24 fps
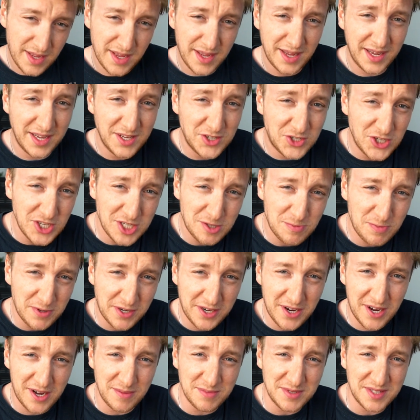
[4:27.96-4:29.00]
It just
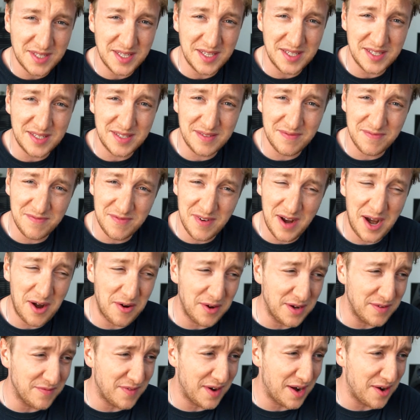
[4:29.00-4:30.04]
becomes this
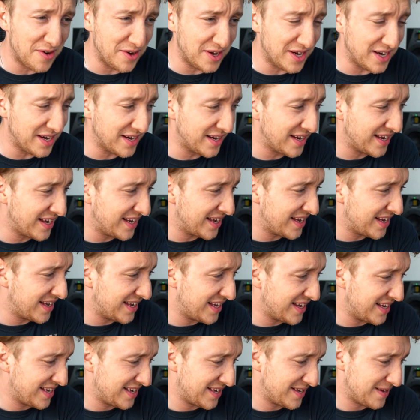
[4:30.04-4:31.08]
very,
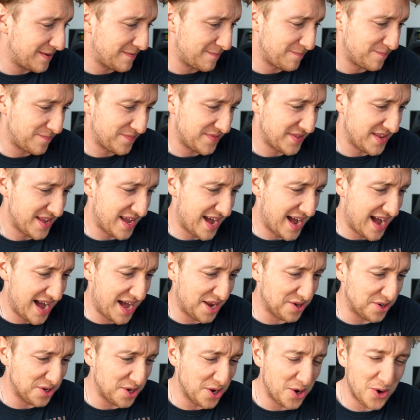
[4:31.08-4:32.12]
I
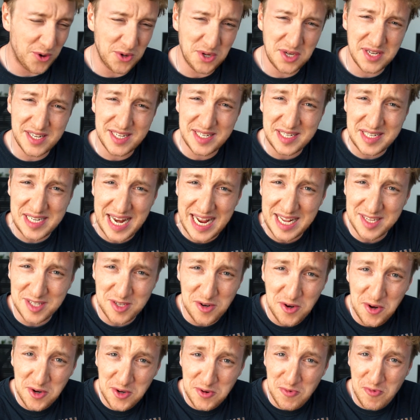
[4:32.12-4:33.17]
don't know,
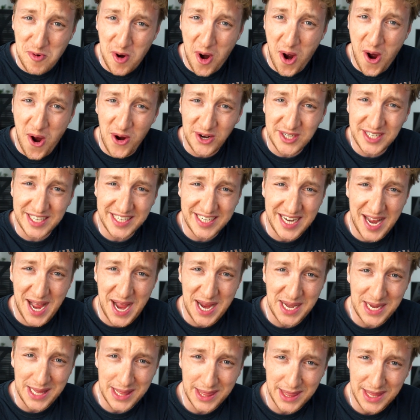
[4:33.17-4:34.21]
desert rock
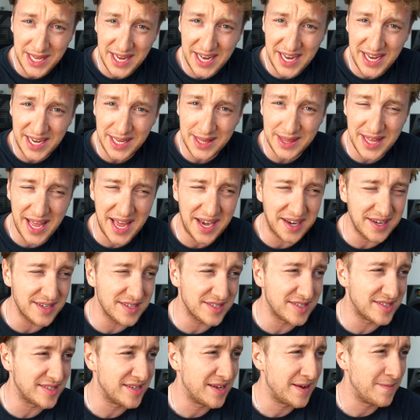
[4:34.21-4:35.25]
kind of thing that
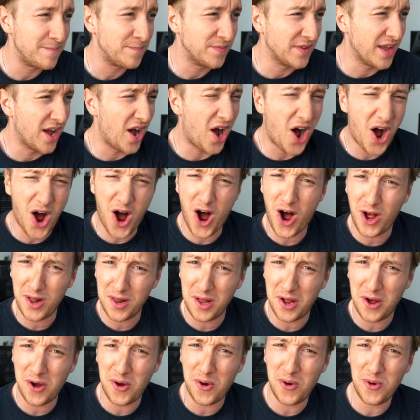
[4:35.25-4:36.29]
is
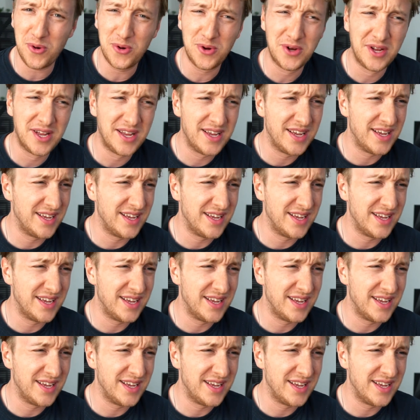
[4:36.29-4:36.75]
hollow,